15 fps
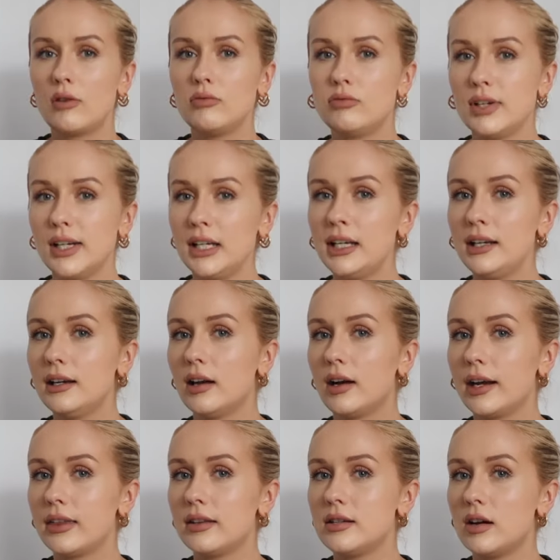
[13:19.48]
I really
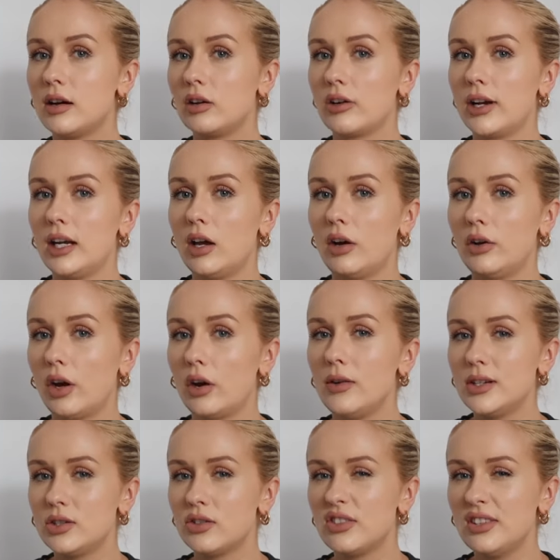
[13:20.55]
like the dark grey logo.
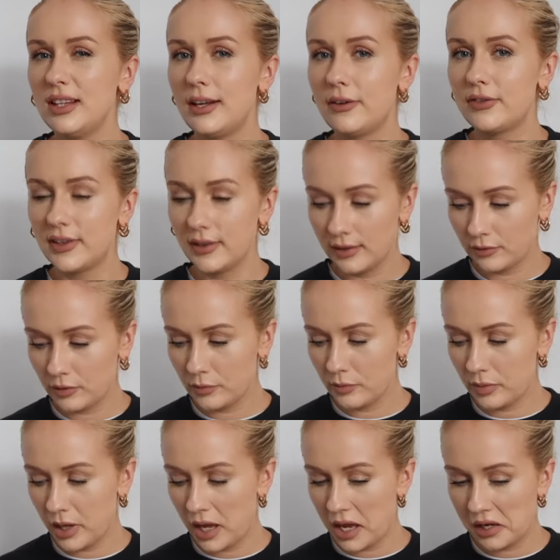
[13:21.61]
It just lifts it from
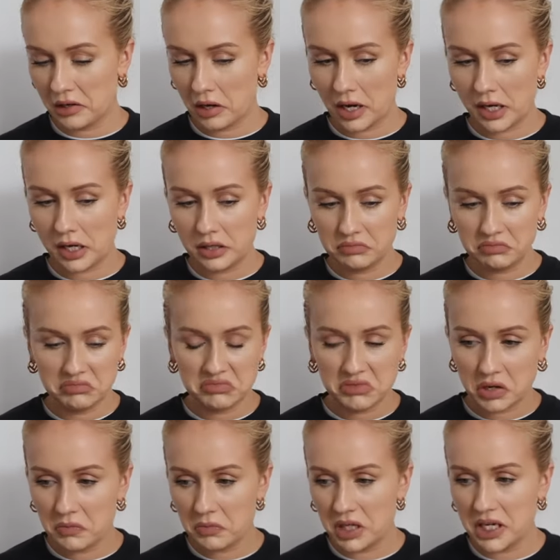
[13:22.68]
being like
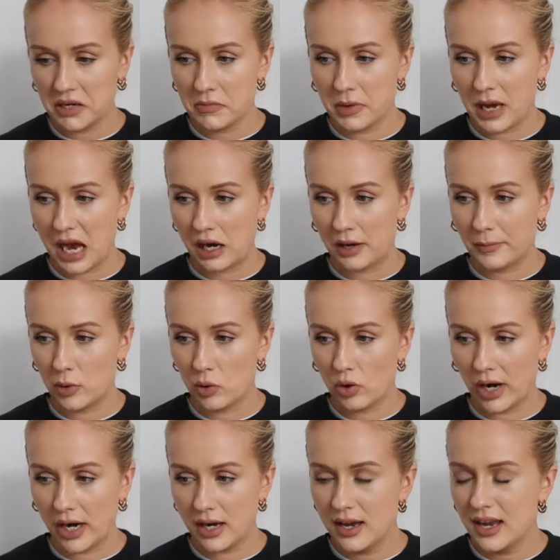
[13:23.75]
complete black
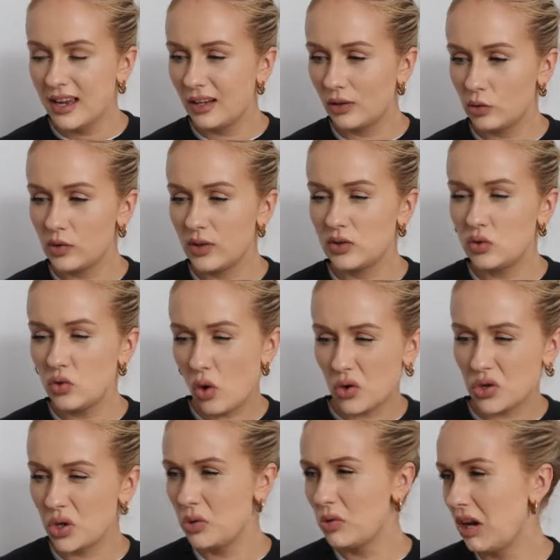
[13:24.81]
boring and also it's
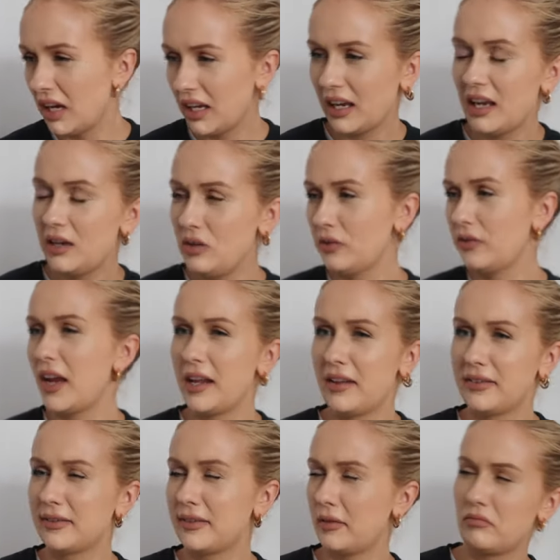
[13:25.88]
not too like in your
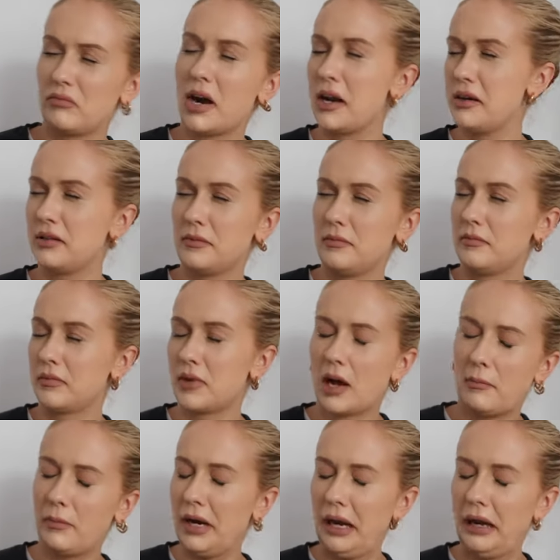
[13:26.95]
face some random
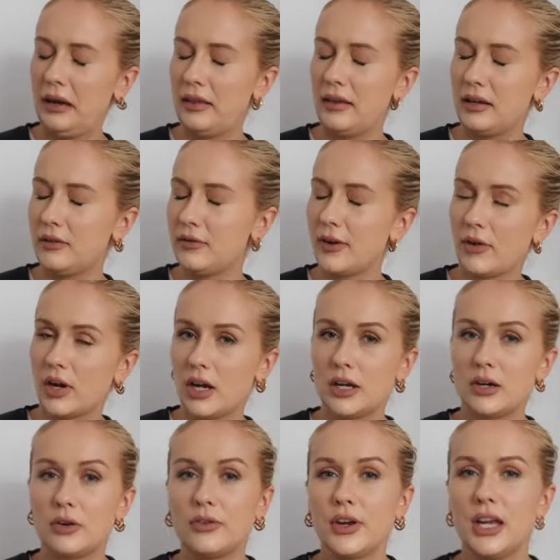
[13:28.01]
company that you've never
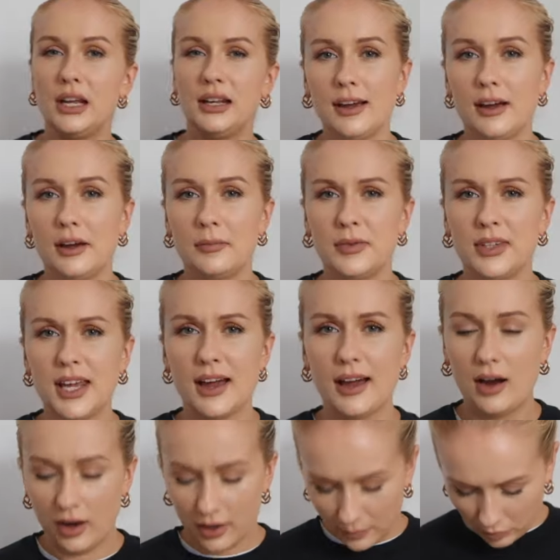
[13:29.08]
heard of. Um, yeah,
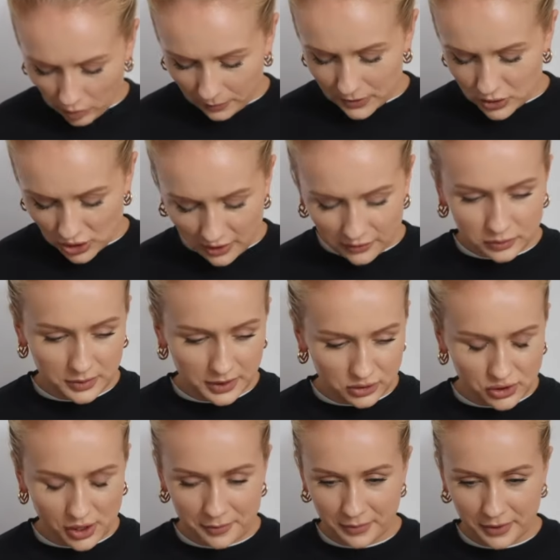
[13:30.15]
I am proper chuffed with this
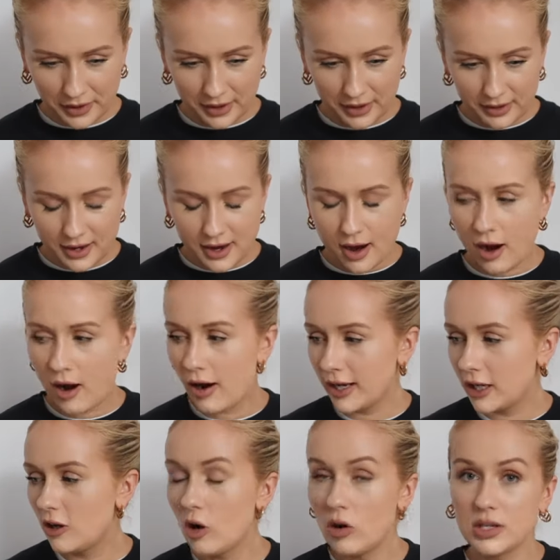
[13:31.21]
jumper. I
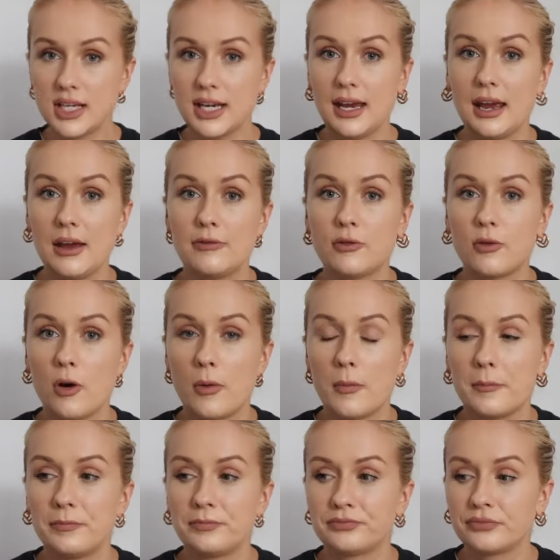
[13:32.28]
got it
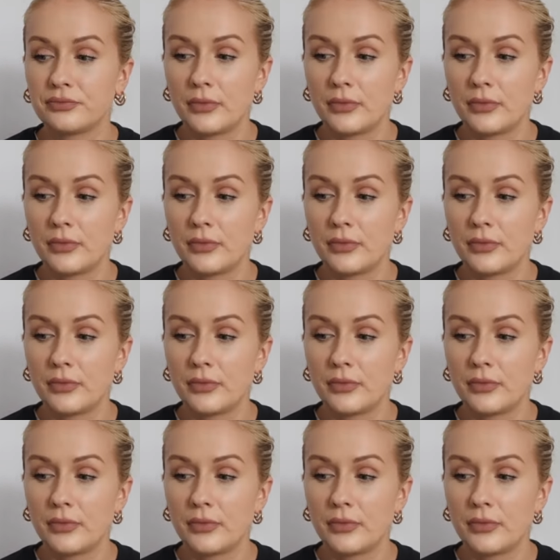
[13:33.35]
from